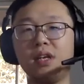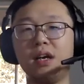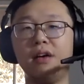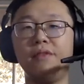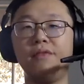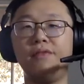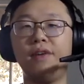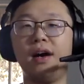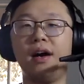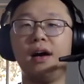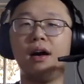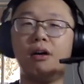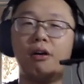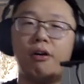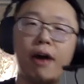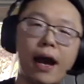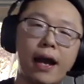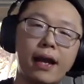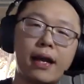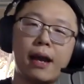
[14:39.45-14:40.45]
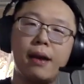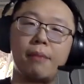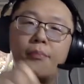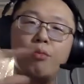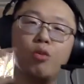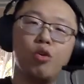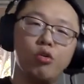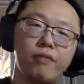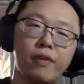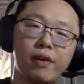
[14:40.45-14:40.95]
of how I can
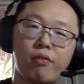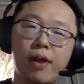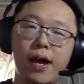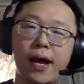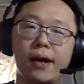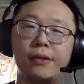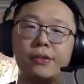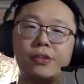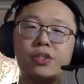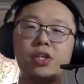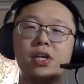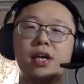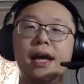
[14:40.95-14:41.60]
move around.